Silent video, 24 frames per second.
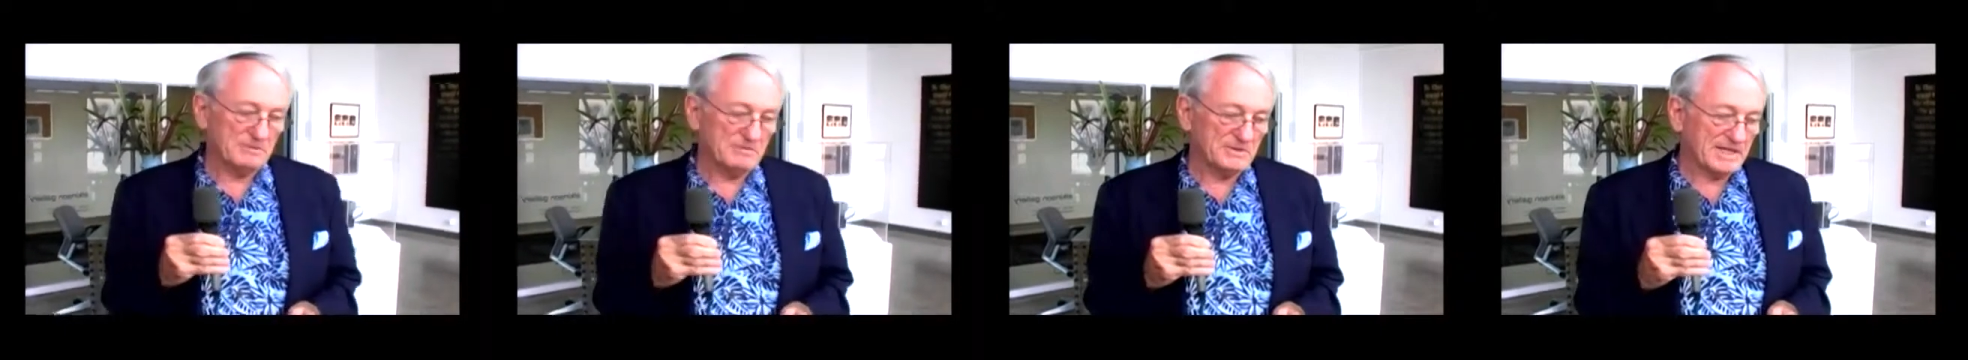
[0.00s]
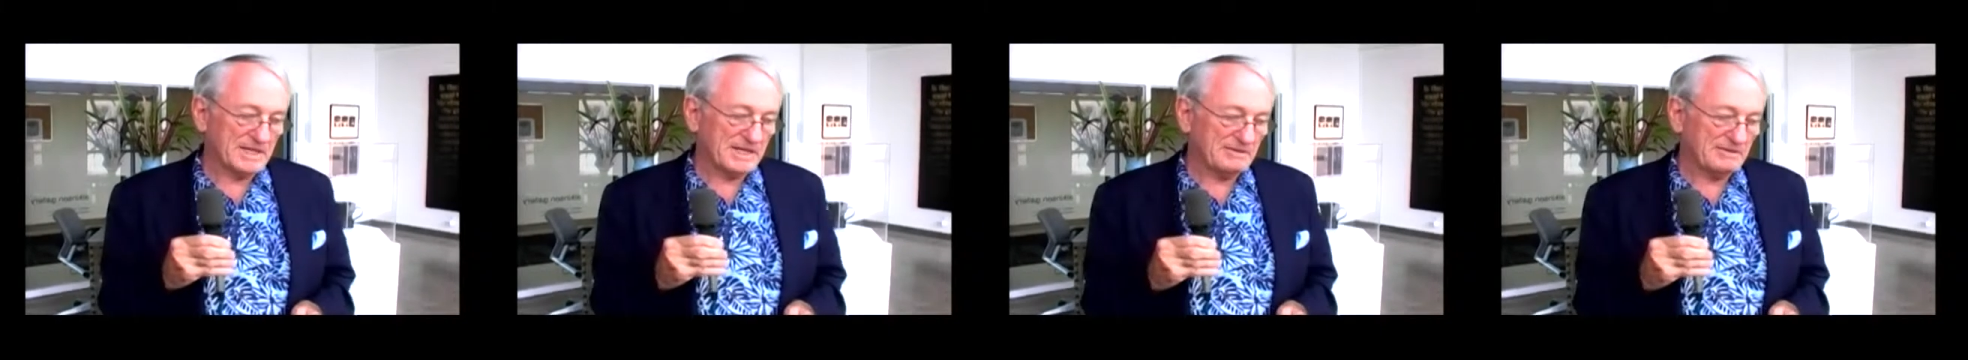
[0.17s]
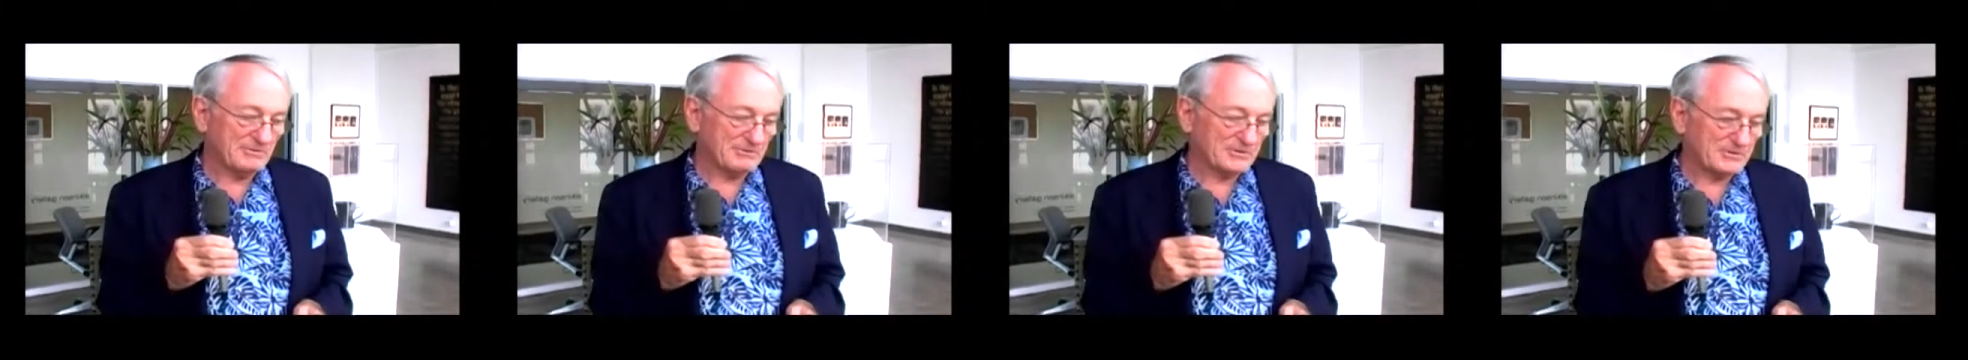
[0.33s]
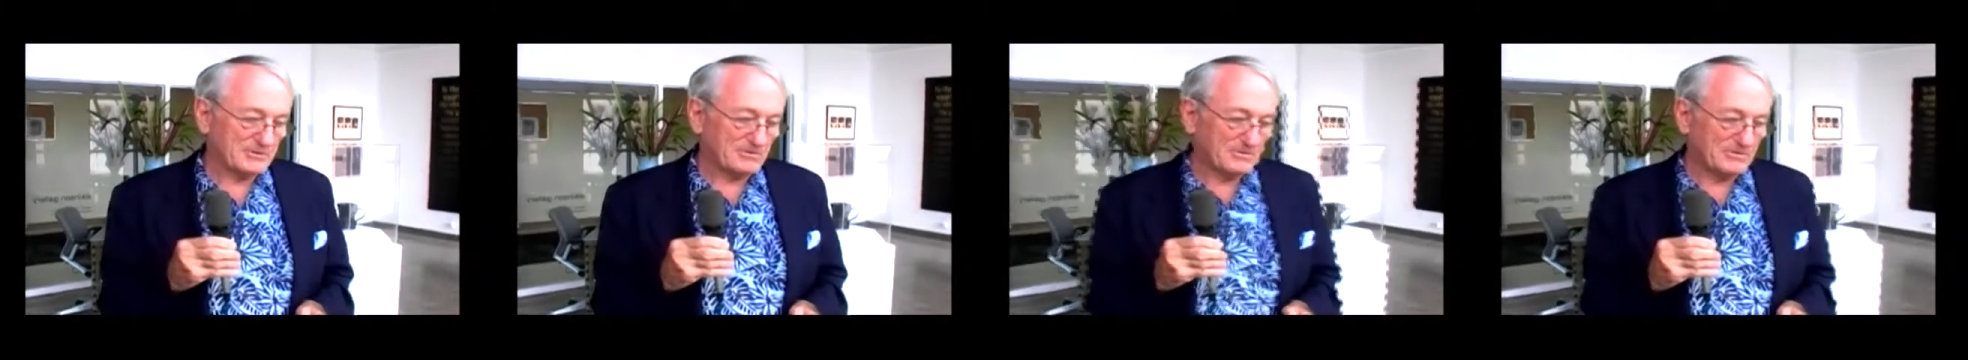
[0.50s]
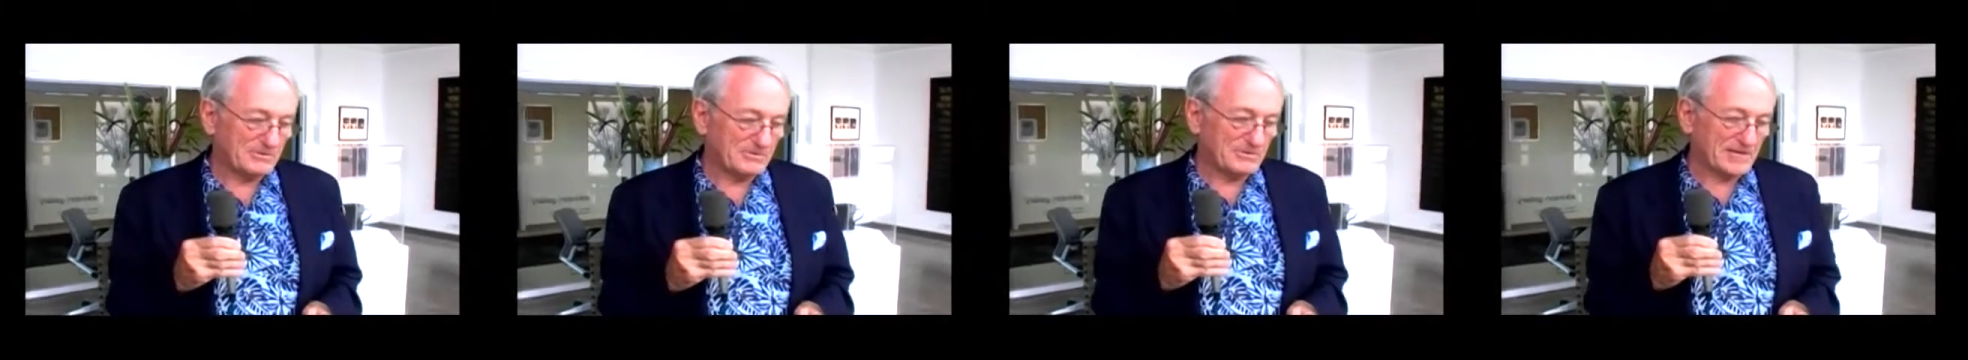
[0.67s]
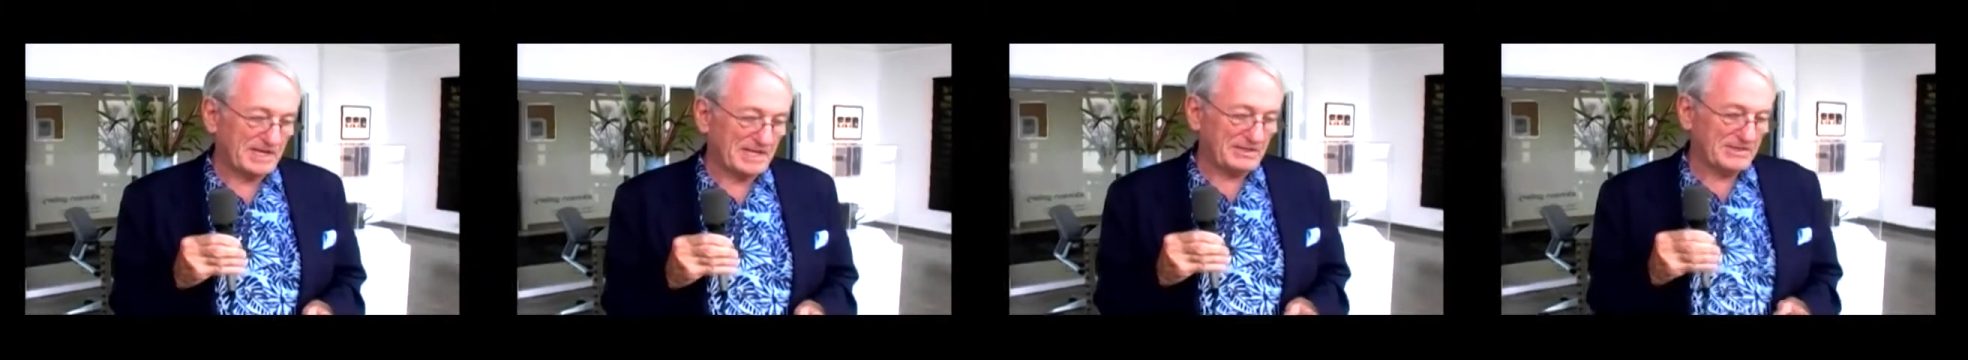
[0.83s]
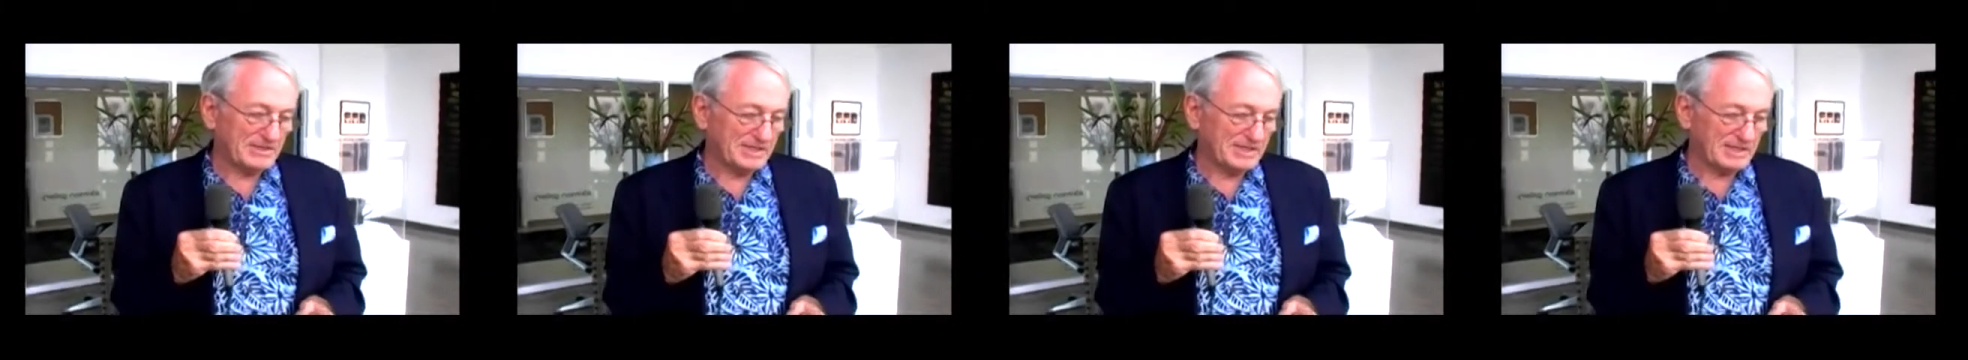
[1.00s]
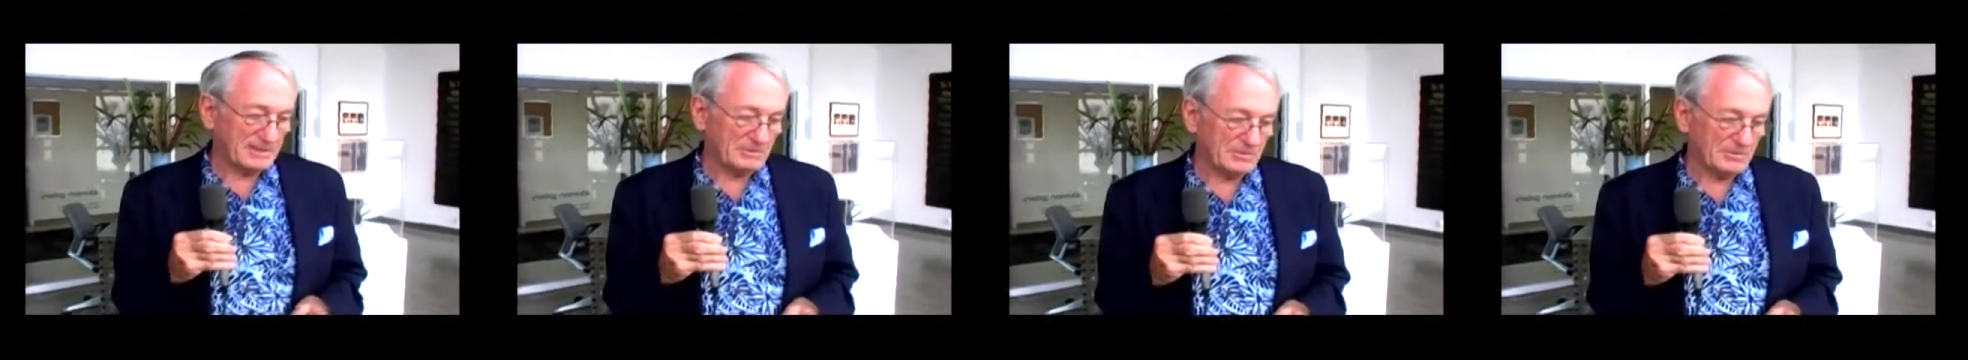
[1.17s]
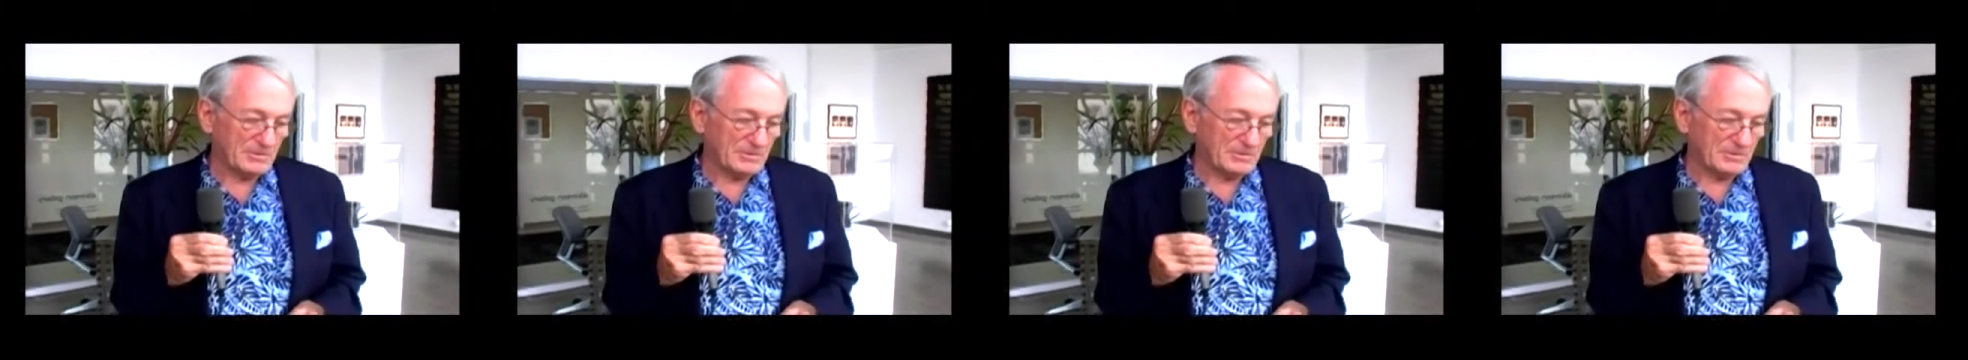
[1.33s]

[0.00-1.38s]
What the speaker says: and I was afraid that